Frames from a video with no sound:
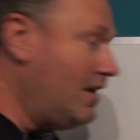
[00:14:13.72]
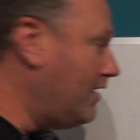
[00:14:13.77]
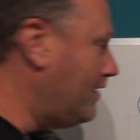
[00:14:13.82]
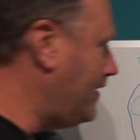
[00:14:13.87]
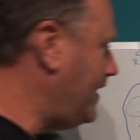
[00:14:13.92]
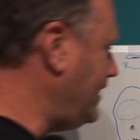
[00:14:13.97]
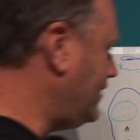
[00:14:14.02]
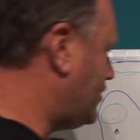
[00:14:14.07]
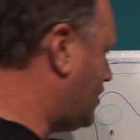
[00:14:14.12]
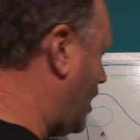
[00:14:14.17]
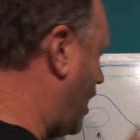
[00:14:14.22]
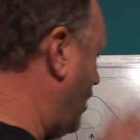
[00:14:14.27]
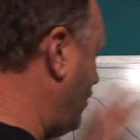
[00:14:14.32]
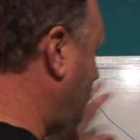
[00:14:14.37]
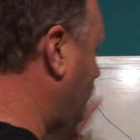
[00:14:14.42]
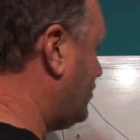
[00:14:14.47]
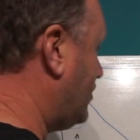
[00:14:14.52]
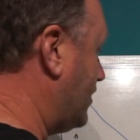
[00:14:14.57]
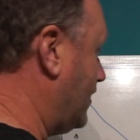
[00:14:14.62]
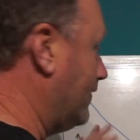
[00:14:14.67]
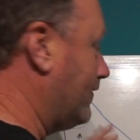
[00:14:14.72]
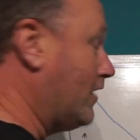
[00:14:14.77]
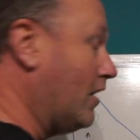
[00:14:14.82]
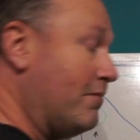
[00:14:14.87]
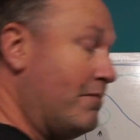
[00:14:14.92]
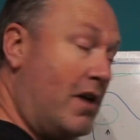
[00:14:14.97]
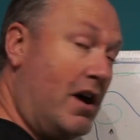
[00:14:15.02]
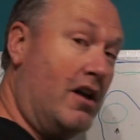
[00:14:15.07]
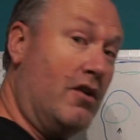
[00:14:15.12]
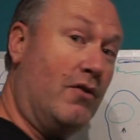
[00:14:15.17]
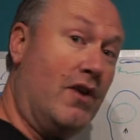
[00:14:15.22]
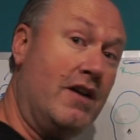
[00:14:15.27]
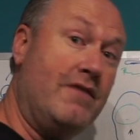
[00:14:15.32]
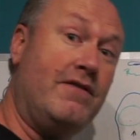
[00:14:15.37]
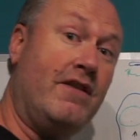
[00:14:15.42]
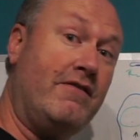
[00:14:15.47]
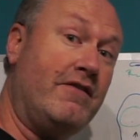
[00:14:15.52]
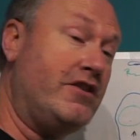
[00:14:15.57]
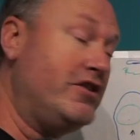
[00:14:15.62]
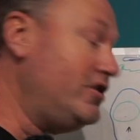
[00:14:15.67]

these cones that you've got, by the way, very